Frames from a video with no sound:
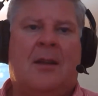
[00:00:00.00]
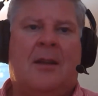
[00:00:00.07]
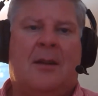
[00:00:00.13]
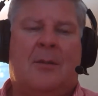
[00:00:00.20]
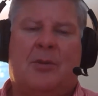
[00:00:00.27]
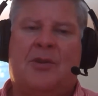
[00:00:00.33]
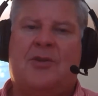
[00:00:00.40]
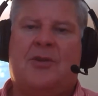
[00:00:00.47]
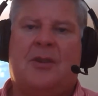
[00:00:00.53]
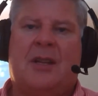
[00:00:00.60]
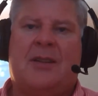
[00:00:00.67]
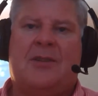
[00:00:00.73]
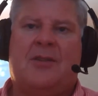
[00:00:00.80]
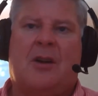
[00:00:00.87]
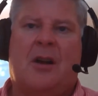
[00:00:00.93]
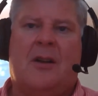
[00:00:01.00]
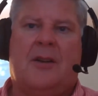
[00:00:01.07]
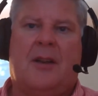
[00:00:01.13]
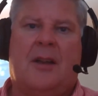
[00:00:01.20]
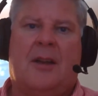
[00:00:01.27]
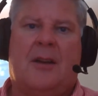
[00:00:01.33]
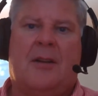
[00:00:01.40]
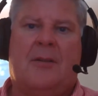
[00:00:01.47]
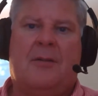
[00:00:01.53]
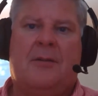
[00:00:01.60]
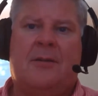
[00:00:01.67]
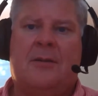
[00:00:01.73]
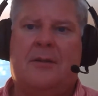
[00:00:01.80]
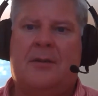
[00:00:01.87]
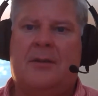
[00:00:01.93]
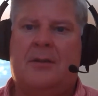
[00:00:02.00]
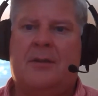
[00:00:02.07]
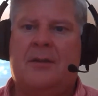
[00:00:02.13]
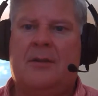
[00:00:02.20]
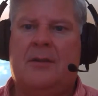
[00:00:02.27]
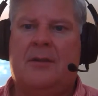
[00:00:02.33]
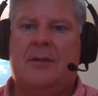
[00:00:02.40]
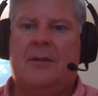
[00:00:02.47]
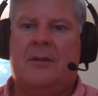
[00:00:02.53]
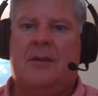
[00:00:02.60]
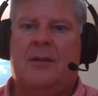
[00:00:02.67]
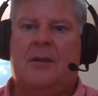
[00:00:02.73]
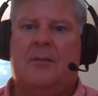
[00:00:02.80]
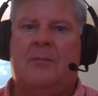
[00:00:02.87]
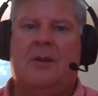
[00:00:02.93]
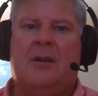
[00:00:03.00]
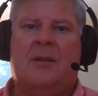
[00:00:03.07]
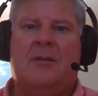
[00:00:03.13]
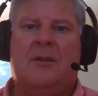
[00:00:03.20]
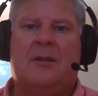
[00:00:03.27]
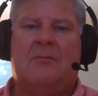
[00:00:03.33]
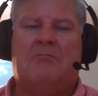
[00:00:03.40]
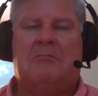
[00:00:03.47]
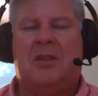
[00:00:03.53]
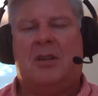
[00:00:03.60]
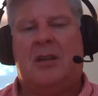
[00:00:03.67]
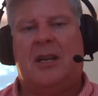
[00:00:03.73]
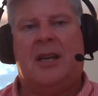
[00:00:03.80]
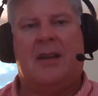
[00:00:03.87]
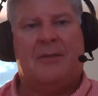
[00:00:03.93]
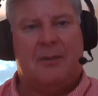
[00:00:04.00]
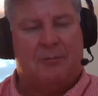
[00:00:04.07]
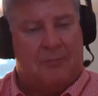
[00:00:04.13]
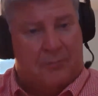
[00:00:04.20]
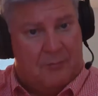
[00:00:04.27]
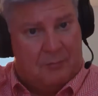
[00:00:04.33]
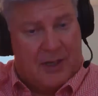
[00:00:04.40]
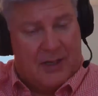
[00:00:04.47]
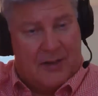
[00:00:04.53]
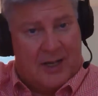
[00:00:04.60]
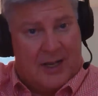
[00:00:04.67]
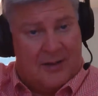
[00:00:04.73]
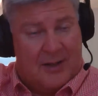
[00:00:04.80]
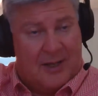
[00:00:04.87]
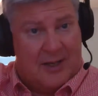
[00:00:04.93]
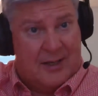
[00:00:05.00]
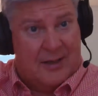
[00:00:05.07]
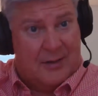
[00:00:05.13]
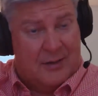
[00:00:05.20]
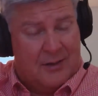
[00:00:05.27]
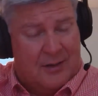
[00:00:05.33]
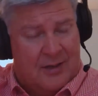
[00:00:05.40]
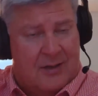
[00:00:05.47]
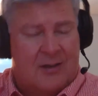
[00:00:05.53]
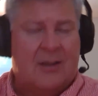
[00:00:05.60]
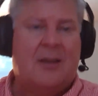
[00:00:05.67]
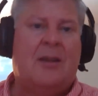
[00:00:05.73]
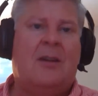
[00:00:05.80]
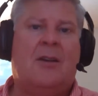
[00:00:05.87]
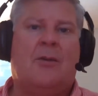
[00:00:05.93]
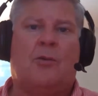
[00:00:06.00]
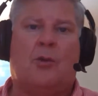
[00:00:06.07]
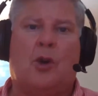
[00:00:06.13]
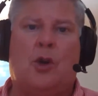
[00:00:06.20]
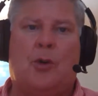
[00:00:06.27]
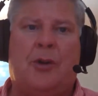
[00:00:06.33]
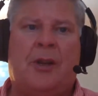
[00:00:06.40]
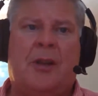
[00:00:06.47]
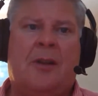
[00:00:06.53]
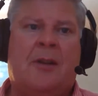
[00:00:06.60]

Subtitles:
I'm pretty sure that's gone now. But I haven't been down that end of the road.